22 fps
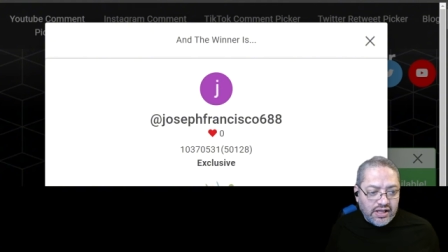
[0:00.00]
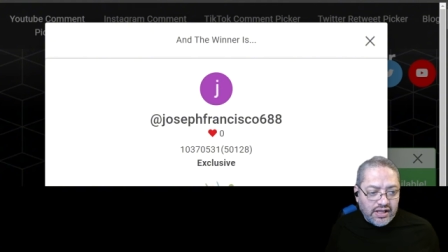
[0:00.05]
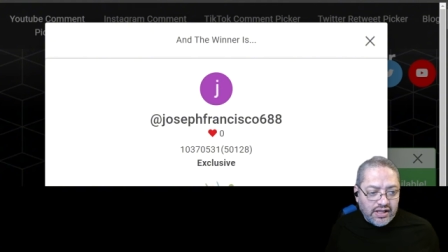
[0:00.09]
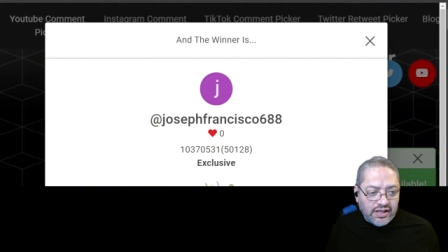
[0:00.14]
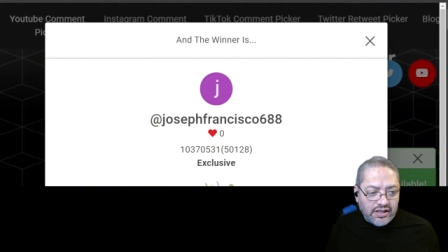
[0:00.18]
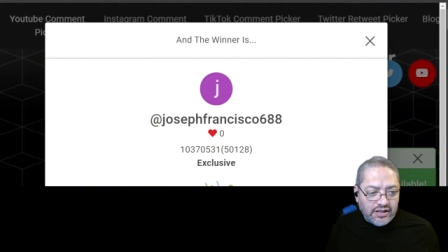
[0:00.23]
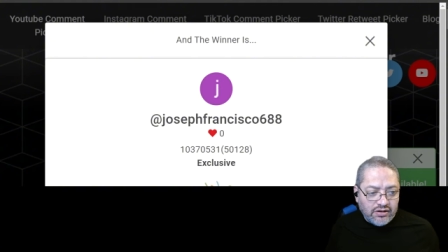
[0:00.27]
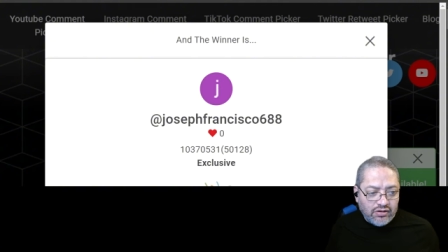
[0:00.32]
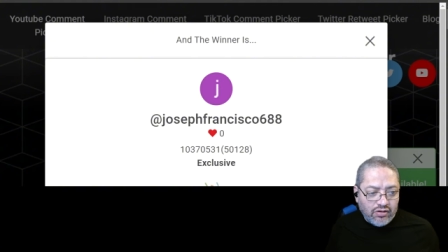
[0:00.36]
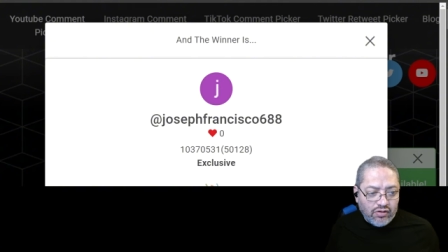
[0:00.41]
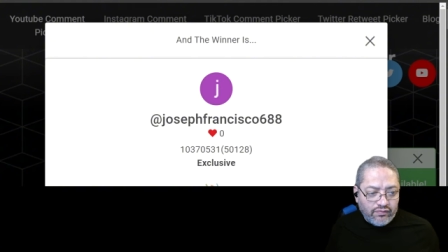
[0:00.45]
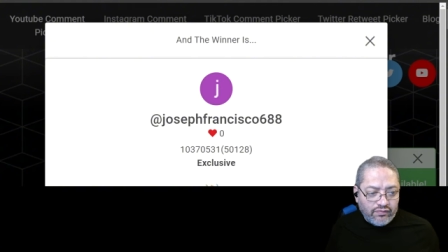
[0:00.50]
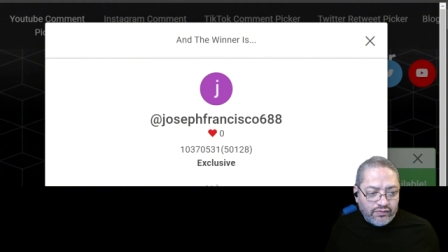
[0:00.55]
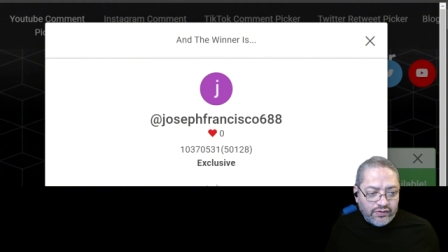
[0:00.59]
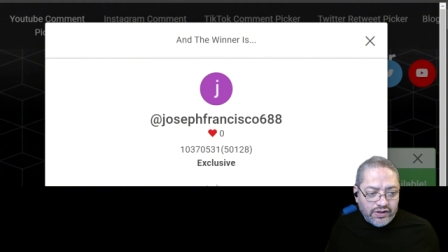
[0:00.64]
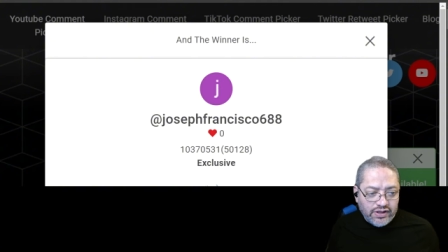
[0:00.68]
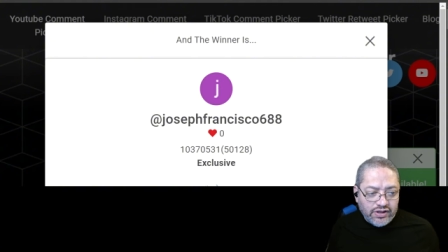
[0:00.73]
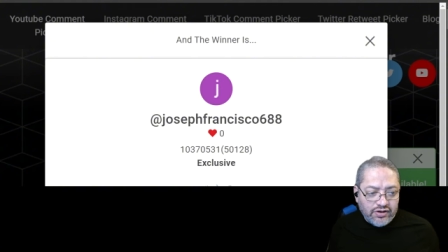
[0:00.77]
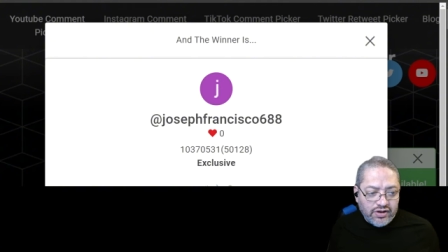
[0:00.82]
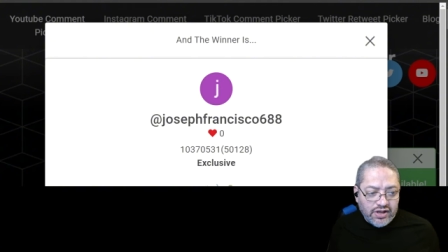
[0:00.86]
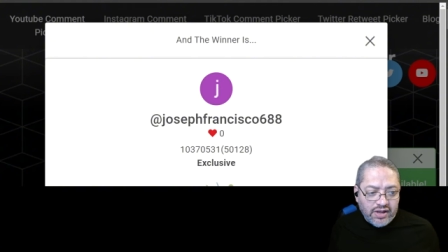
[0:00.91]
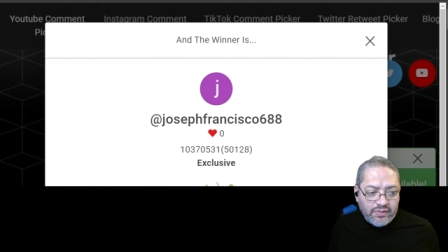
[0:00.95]
and
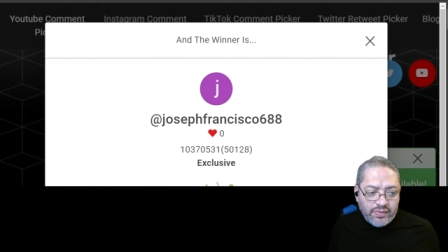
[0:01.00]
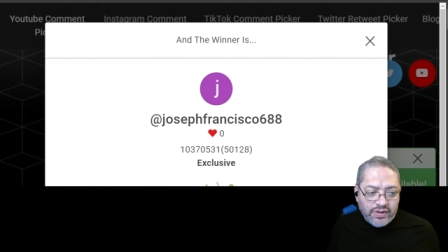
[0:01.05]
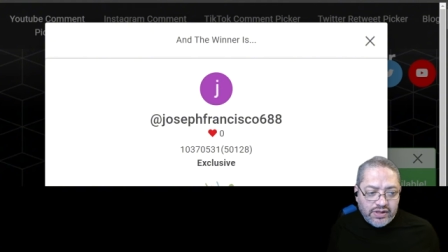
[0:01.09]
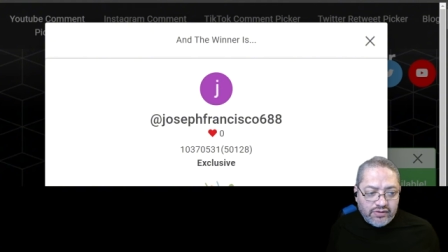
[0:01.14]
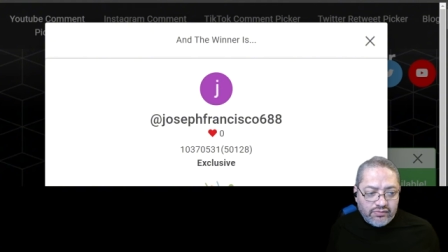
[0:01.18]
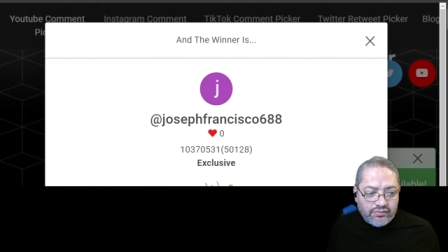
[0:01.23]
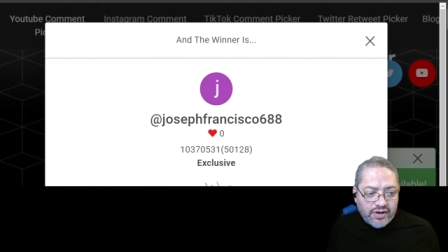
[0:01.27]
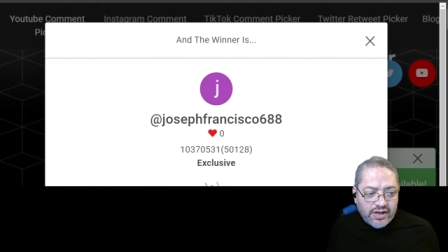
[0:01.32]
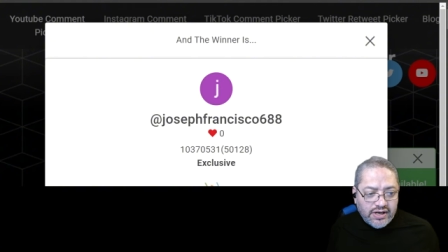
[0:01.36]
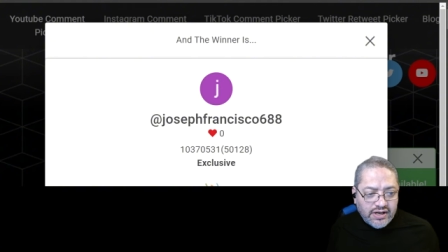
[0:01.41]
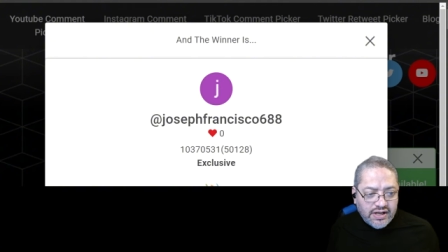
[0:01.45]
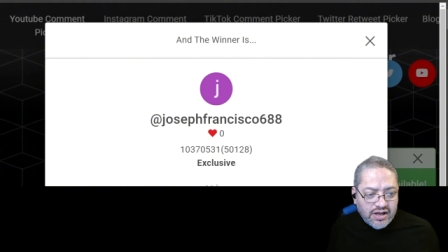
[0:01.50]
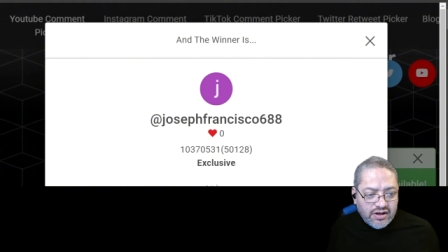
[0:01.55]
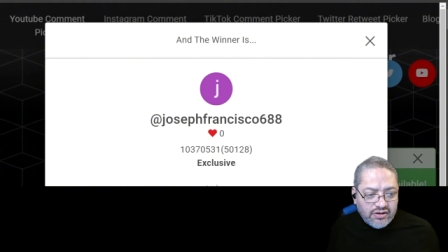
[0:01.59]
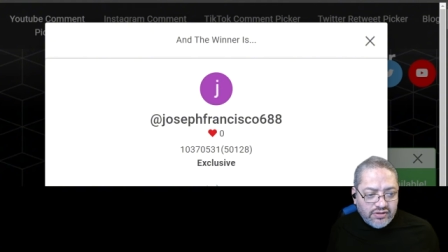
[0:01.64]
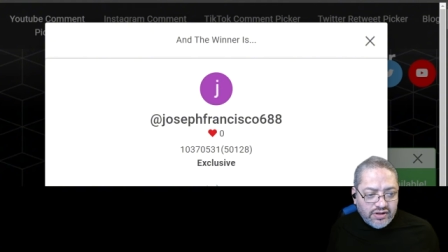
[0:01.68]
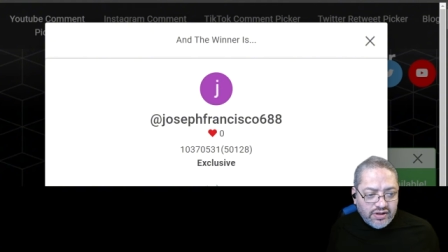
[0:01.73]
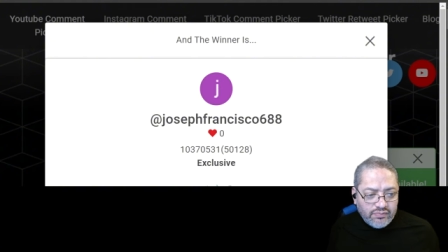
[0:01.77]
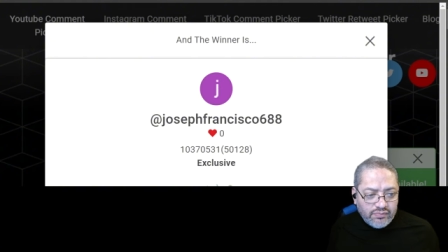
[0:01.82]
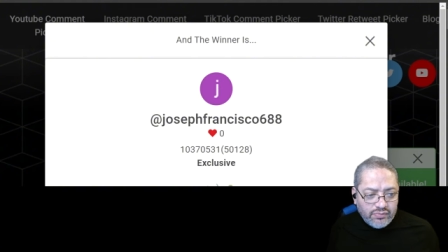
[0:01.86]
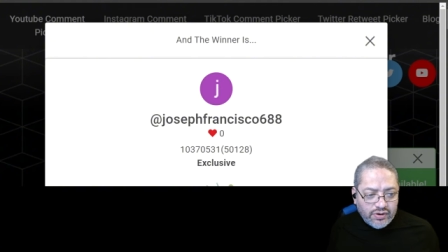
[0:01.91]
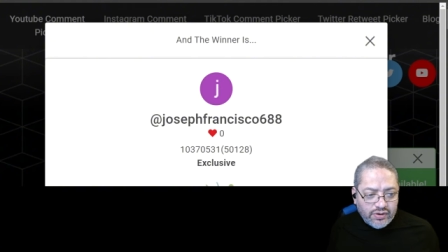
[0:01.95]
hopefully you gave me the right
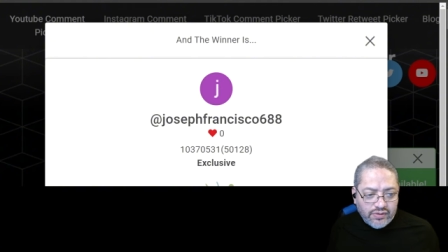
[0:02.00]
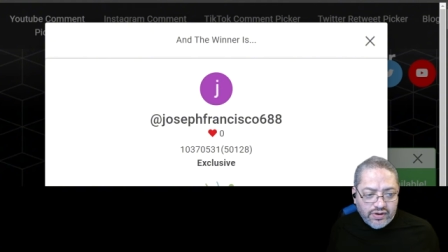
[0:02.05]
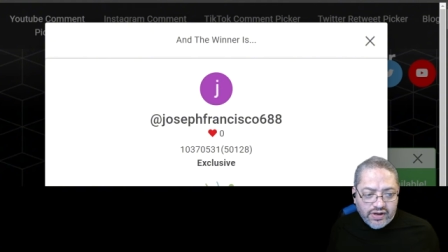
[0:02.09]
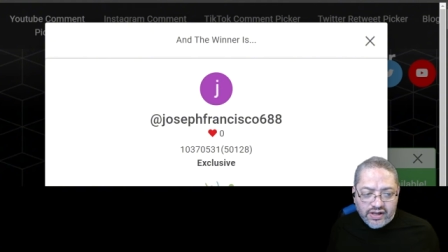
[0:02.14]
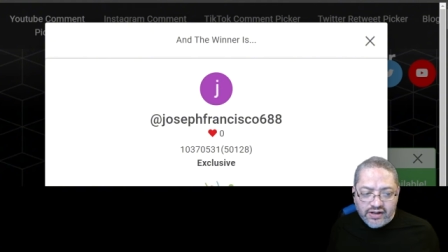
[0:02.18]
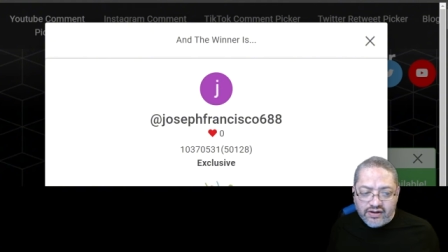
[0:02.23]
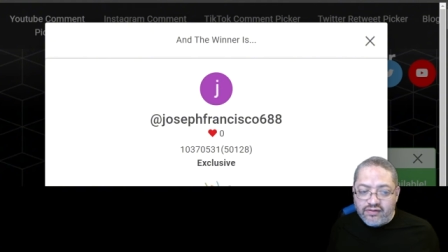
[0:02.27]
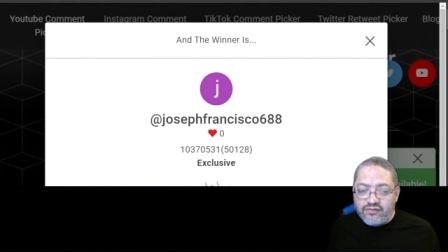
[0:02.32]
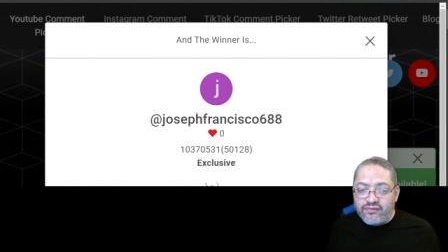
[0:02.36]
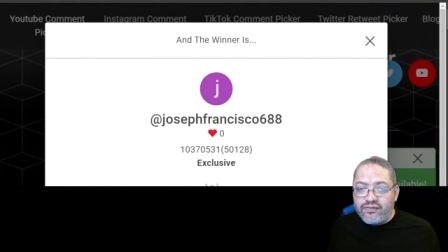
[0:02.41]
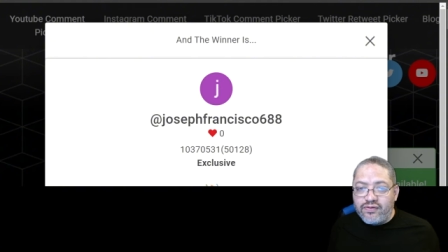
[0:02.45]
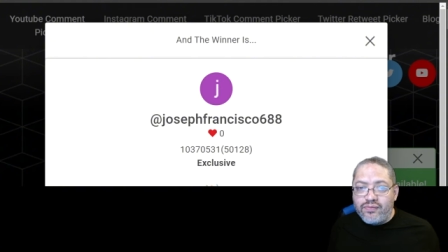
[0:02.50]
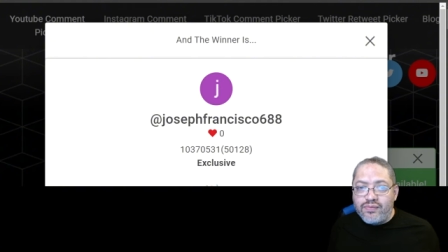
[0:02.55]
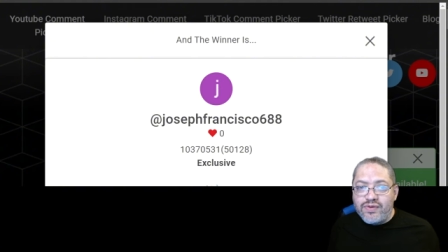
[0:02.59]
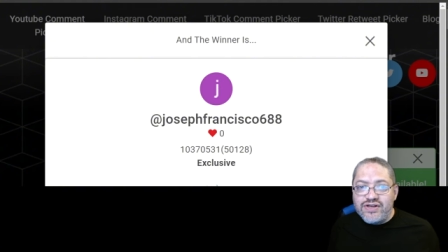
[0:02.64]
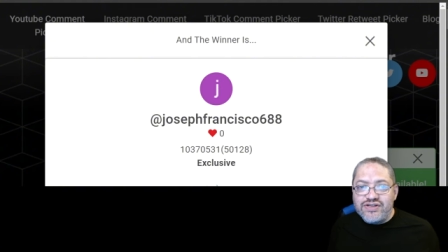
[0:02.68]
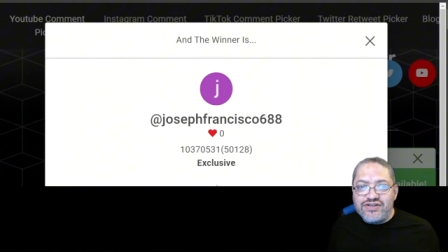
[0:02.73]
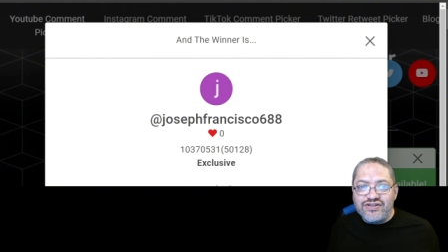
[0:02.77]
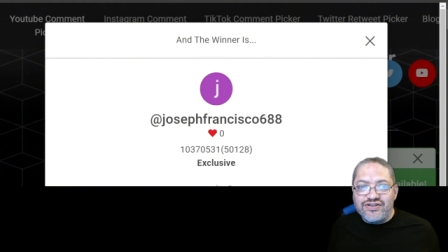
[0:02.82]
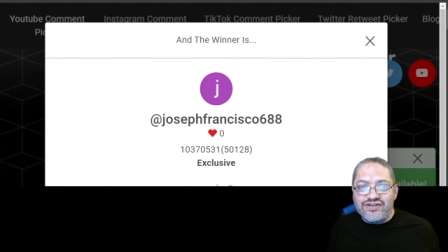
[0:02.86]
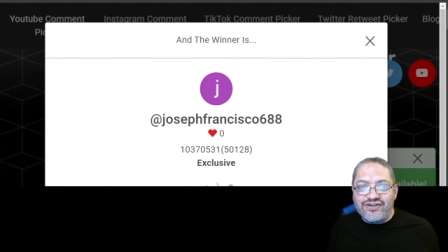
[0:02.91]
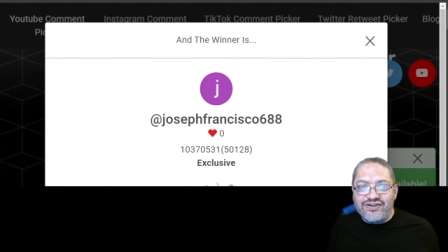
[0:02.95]
account number and
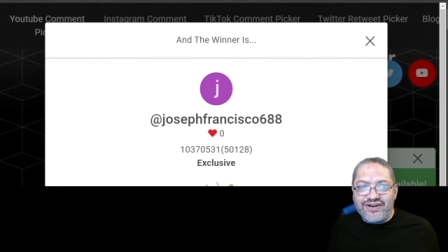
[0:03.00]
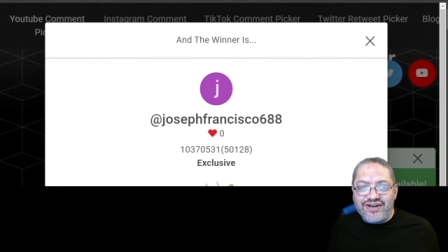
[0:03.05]
information.